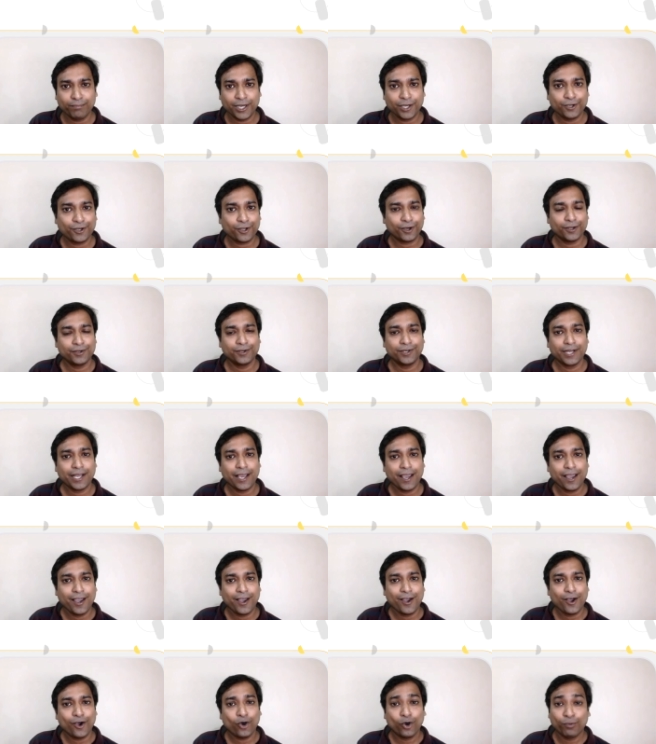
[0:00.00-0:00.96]
built on
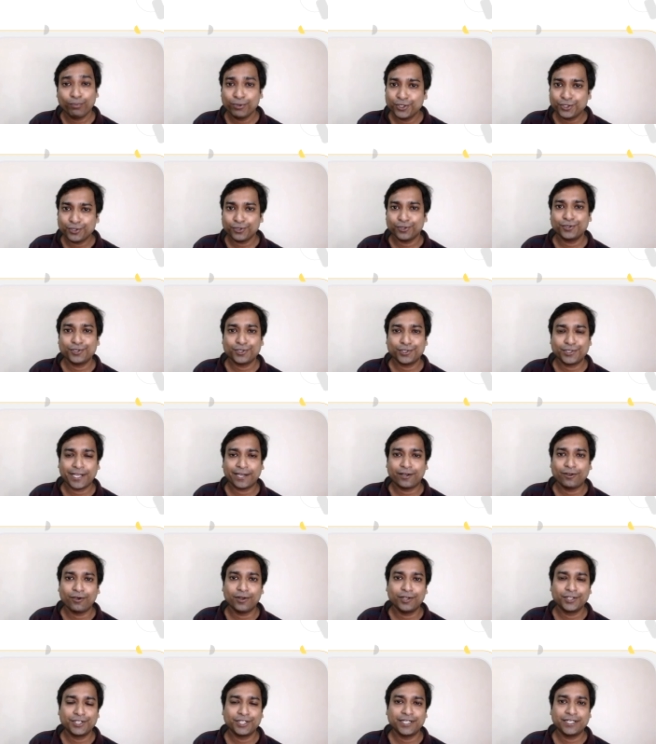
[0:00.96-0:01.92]
open source
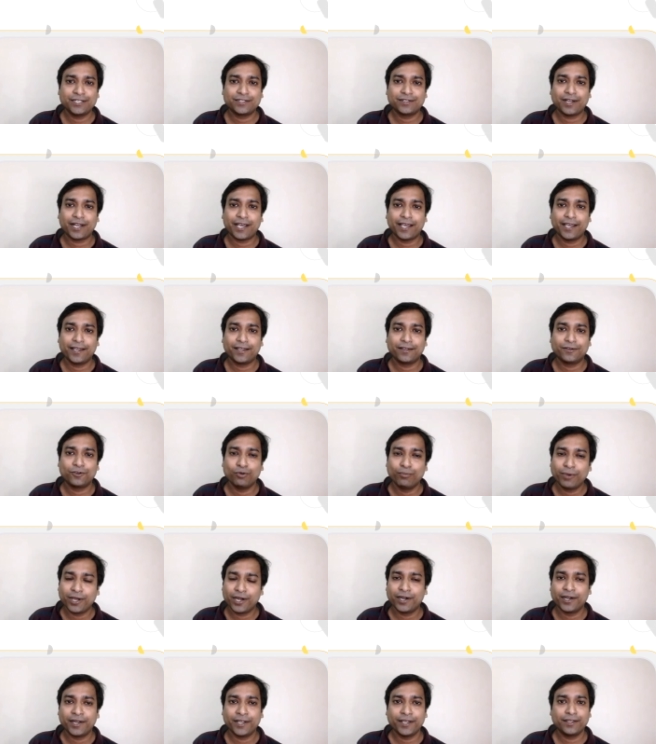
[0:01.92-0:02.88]
technologies like
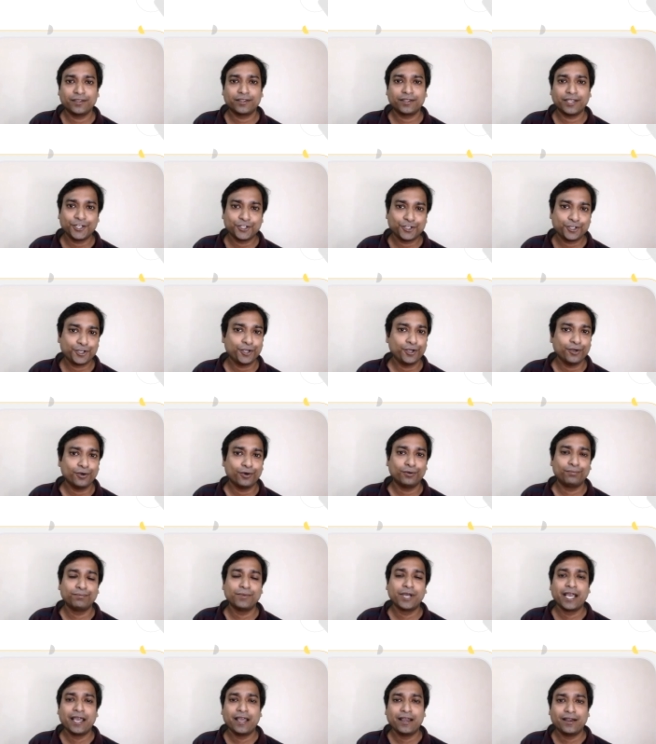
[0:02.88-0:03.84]
Kubernetes,
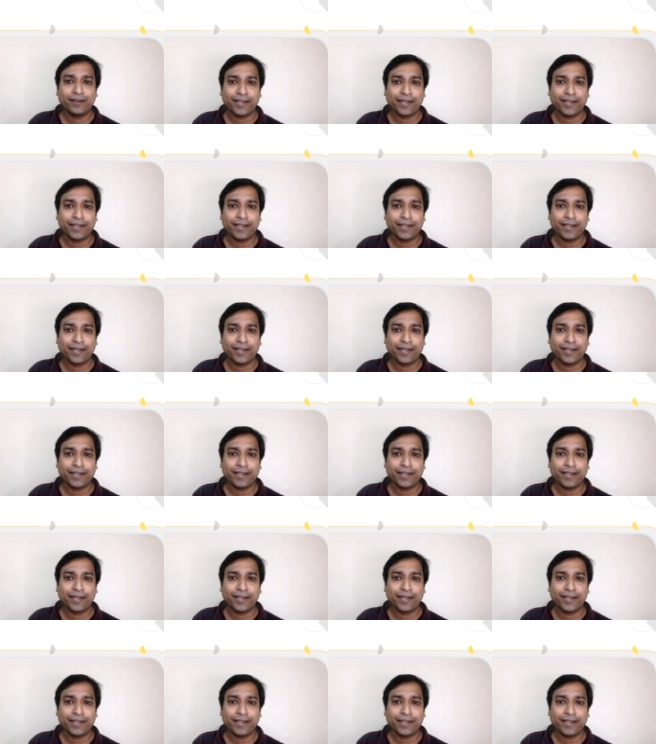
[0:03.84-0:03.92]
Istio,